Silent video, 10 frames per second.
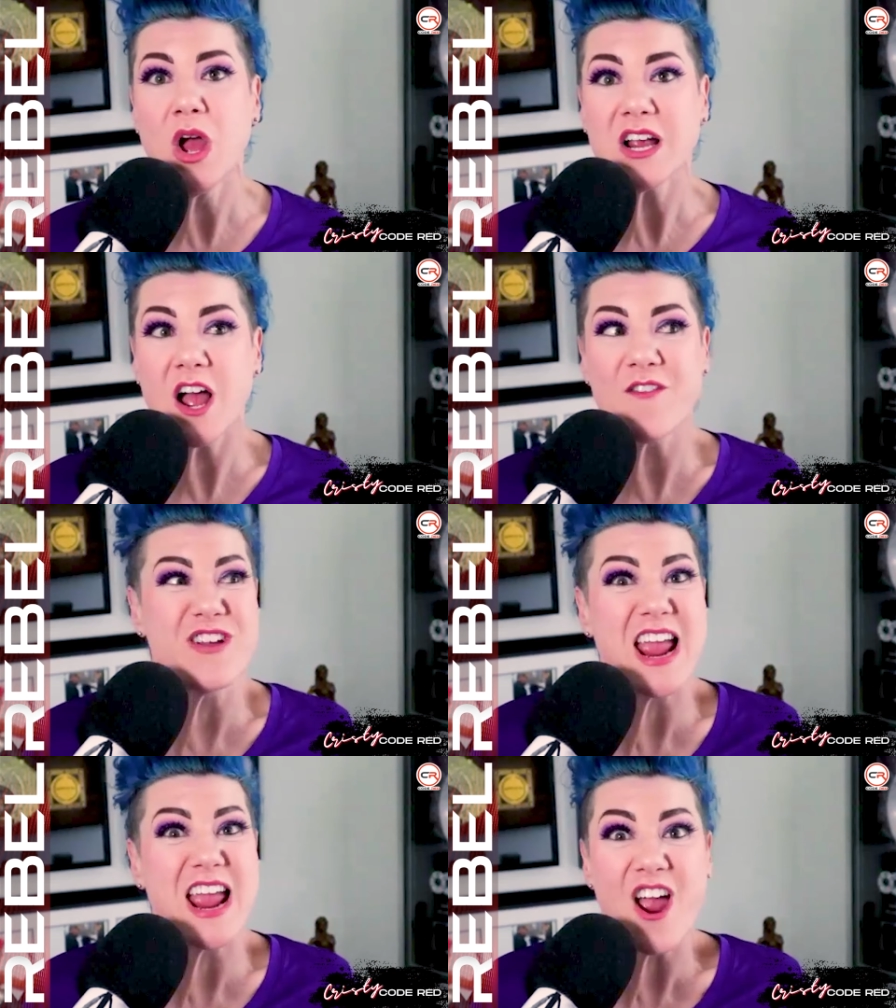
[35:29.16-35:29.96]

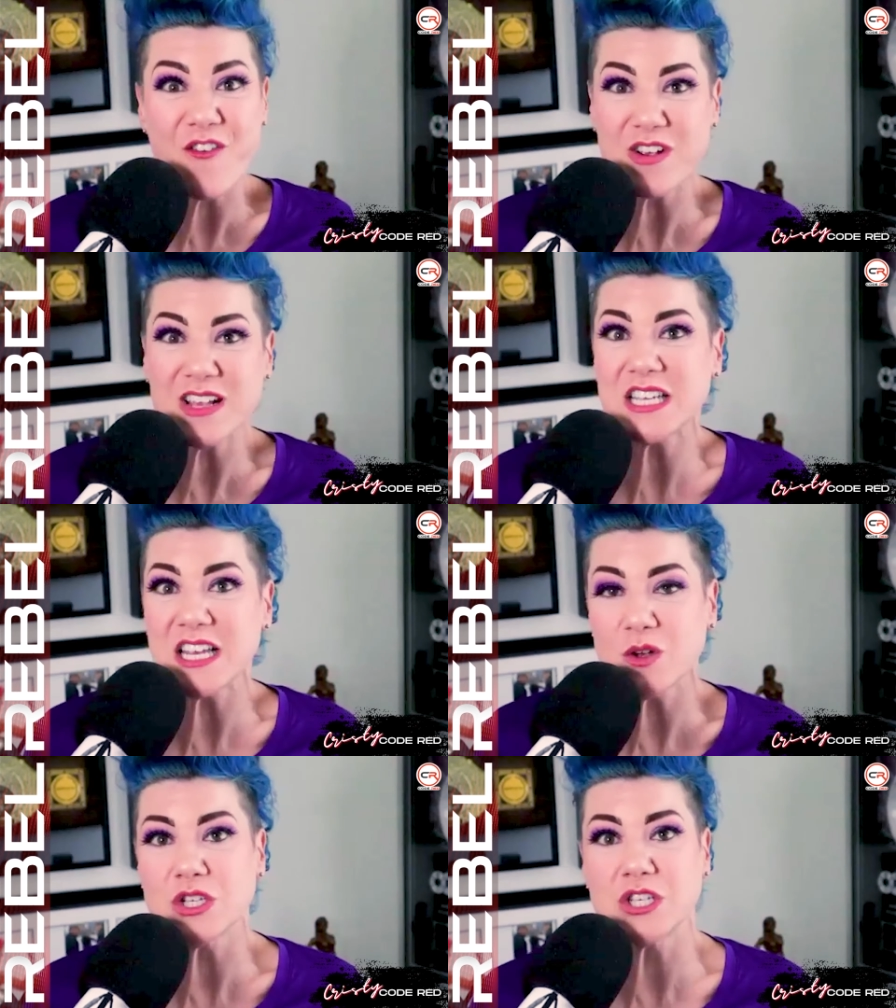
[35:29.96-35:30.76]
covering every
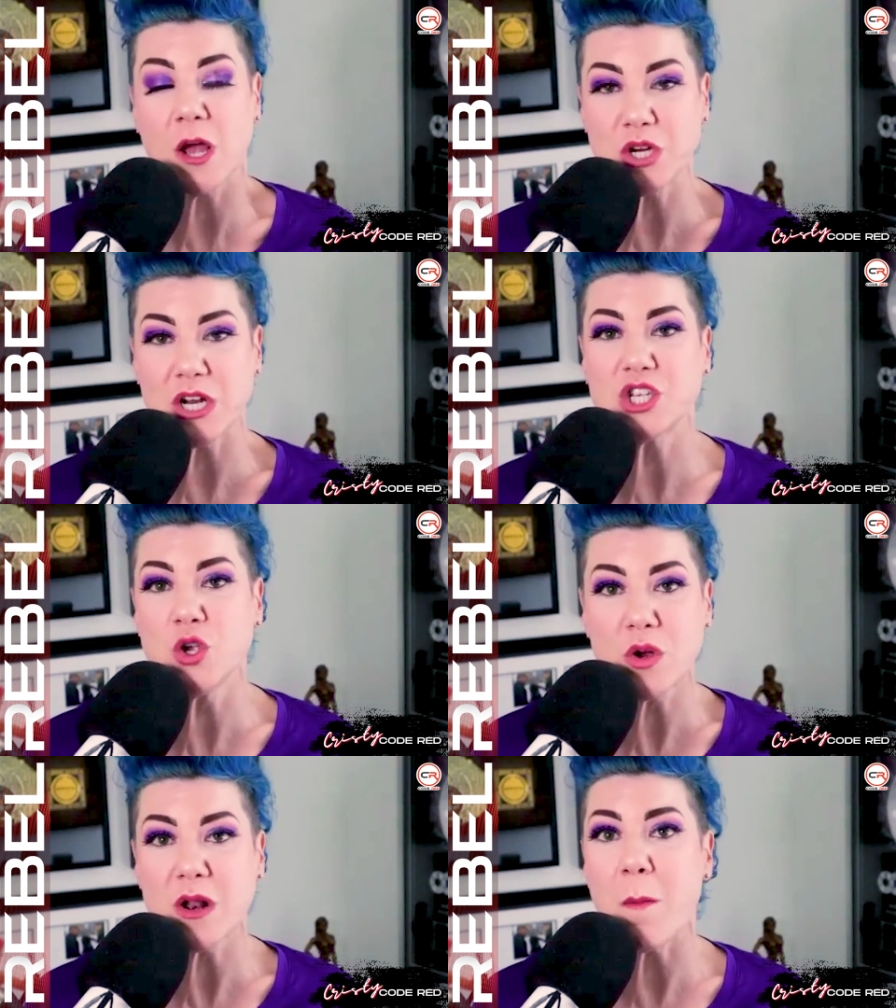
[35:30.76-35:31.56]
single subject
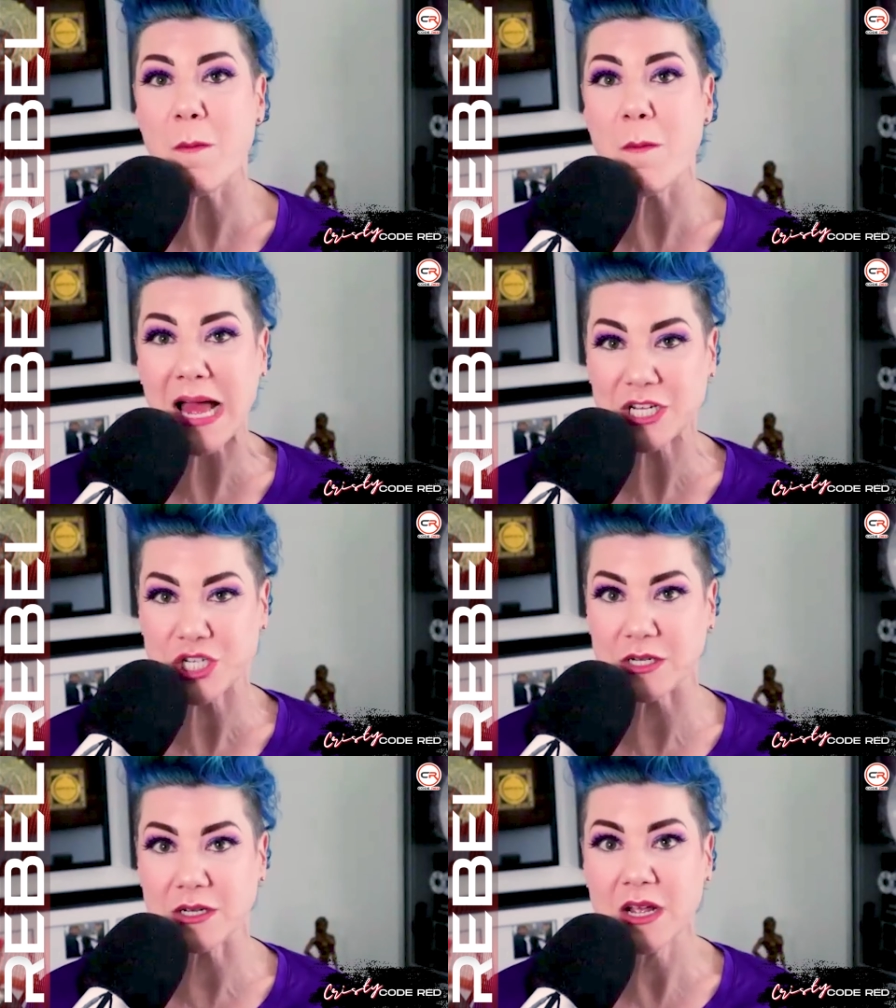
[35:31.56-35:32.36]
you can
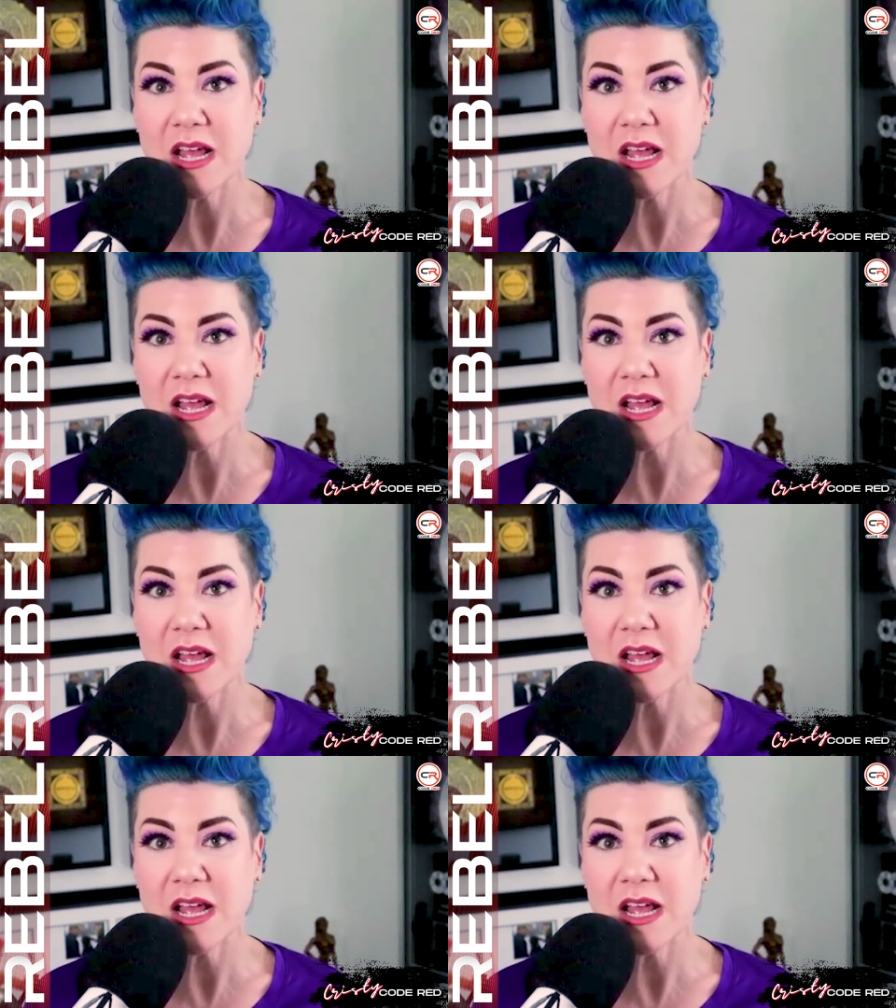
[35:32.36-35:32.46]
imagine.